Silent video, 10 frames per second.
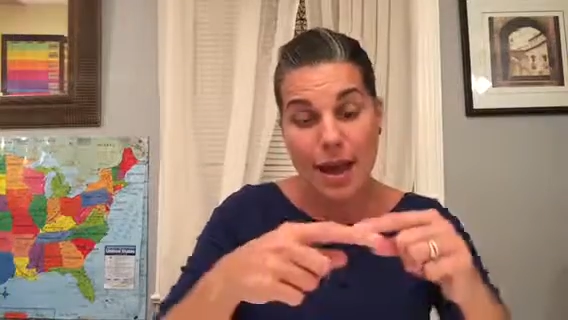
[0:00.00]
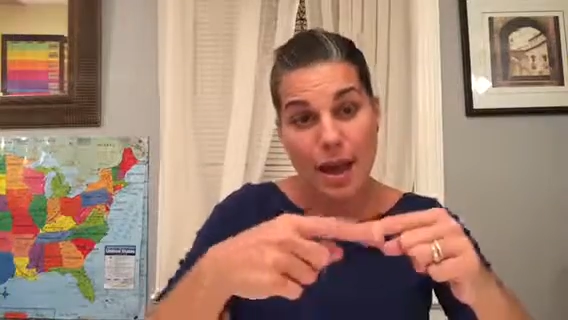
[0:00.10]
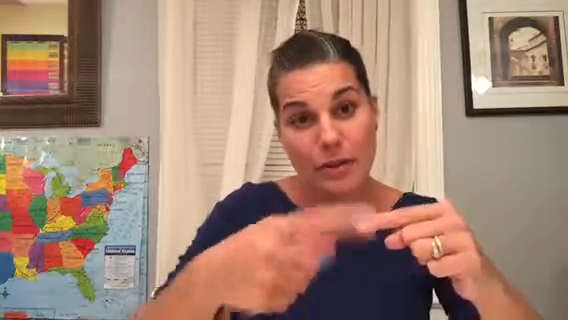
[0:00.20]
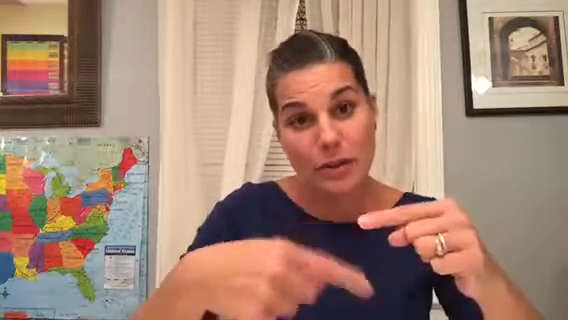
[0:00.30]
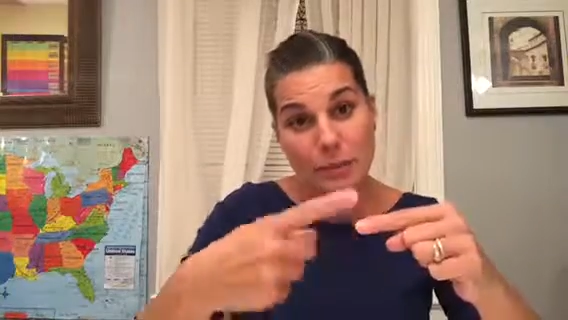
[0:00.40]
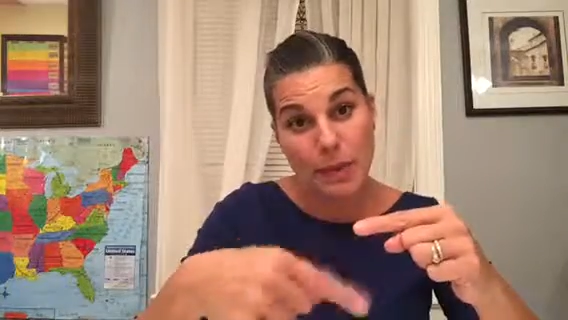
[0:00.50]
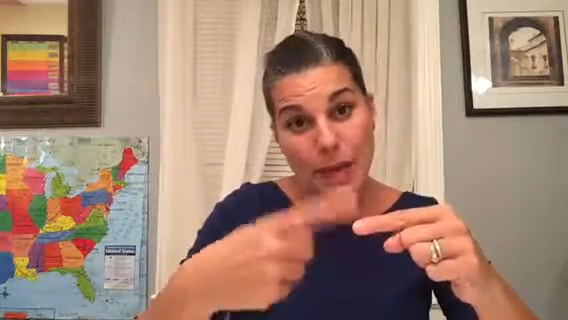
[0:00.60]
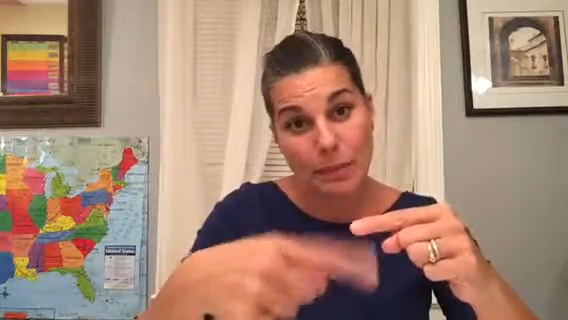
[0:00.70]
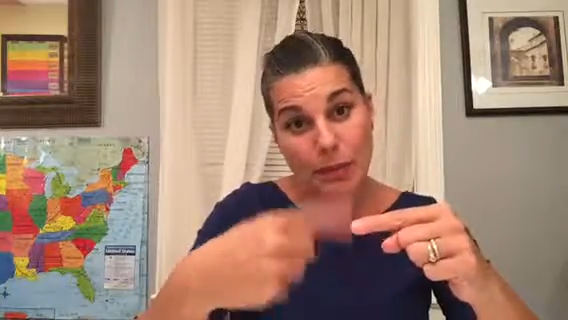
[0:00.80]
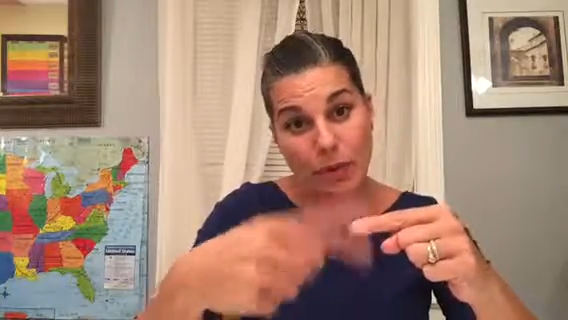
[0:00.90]
and there's
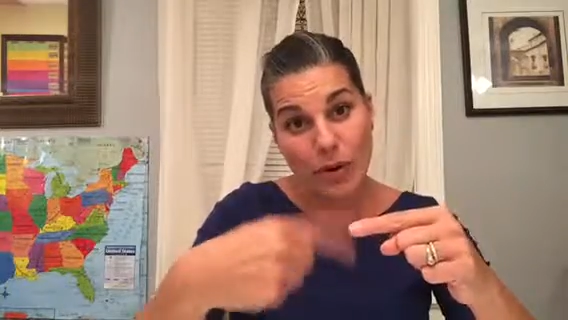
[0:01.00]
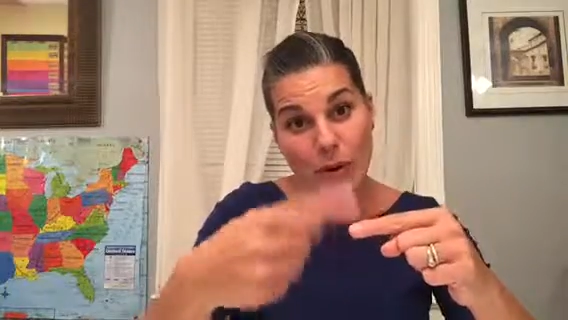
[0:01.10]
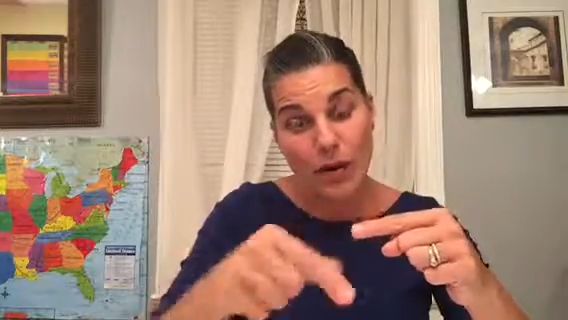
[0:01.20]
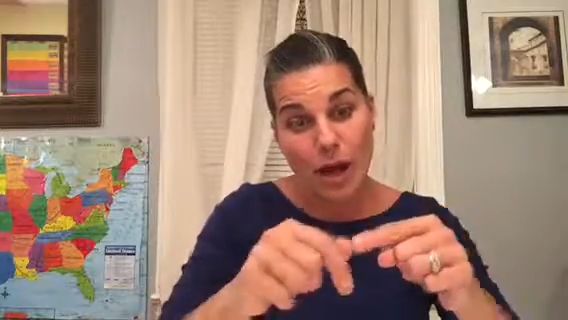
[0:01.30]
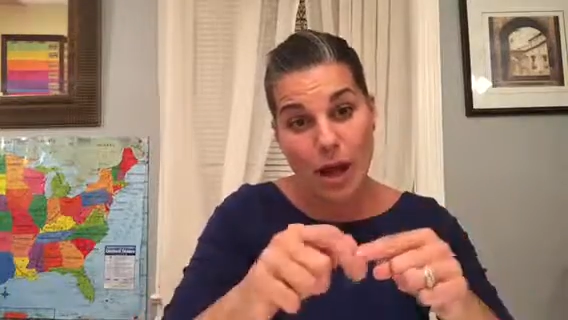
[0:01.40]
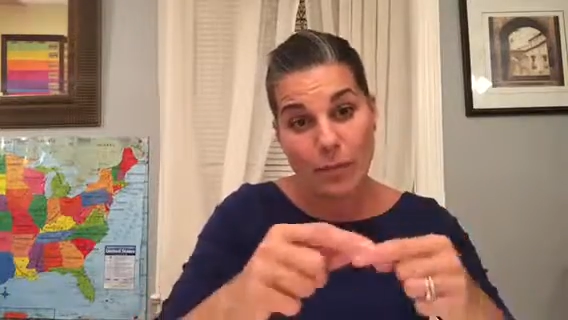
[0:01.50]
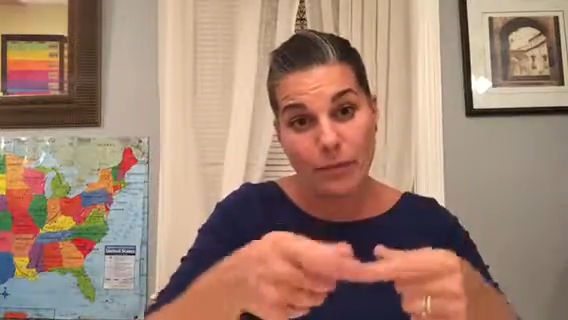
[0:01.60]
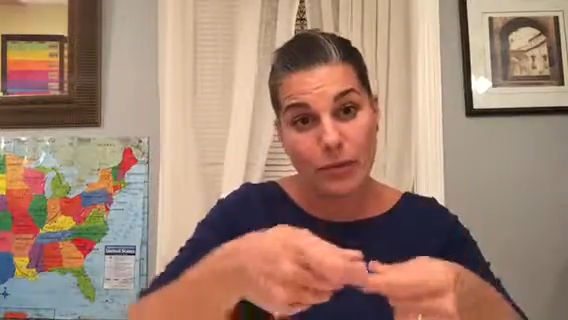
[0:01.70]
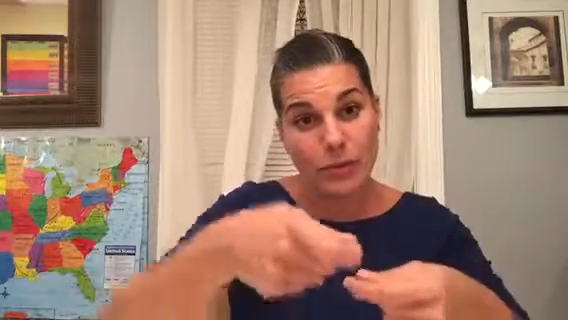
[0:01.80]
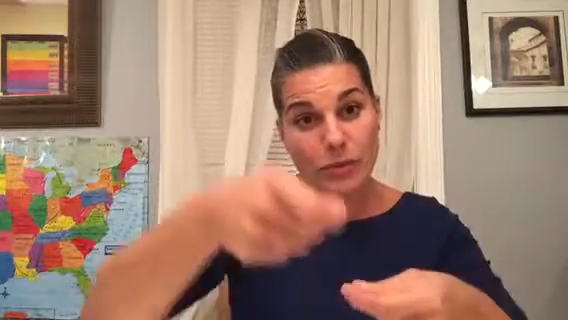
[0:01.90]
paper
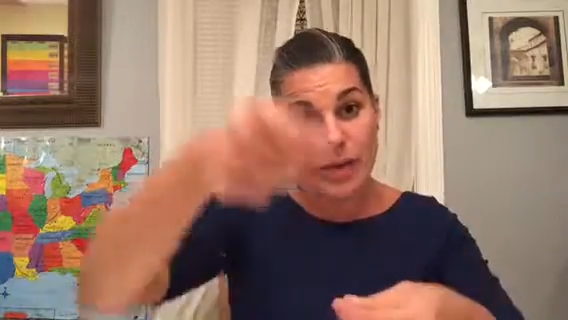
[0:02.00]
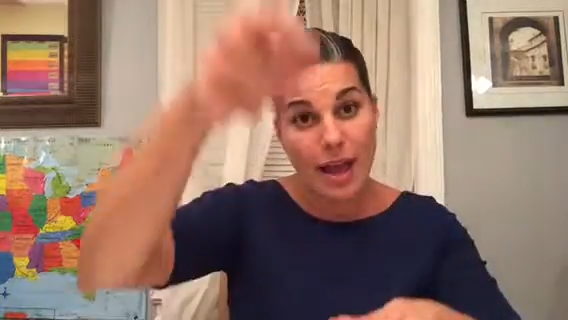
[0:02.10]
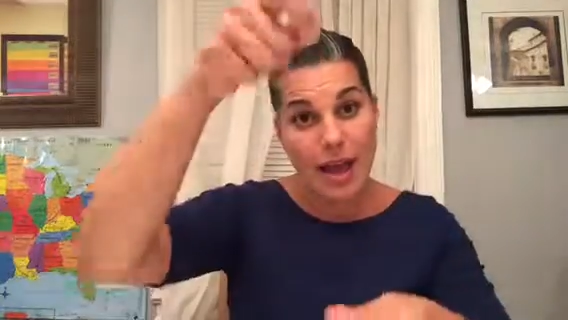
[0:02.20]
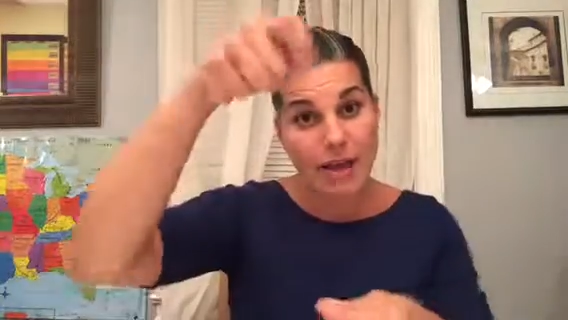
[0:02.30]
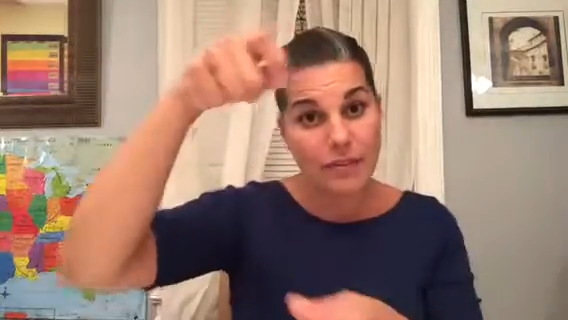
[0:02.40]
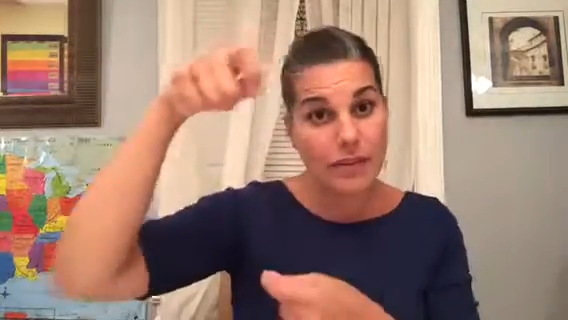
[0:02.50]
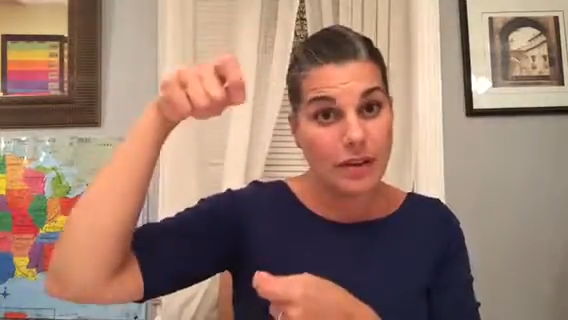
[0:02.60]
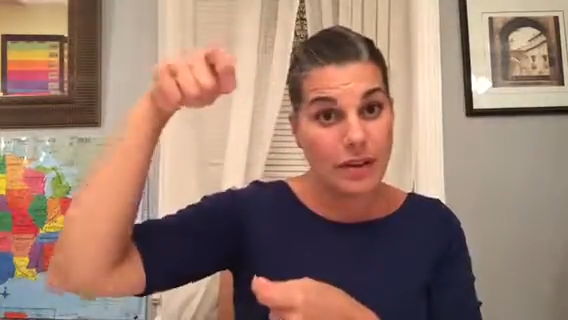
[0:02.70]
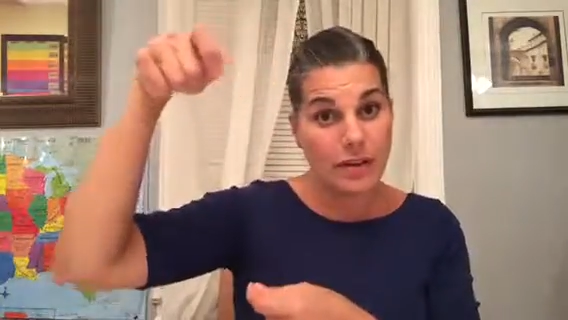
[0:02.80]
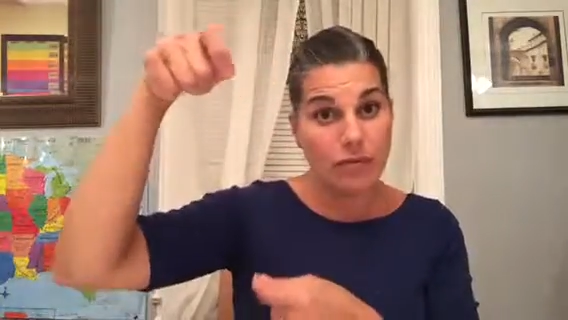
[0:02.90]
for you to have the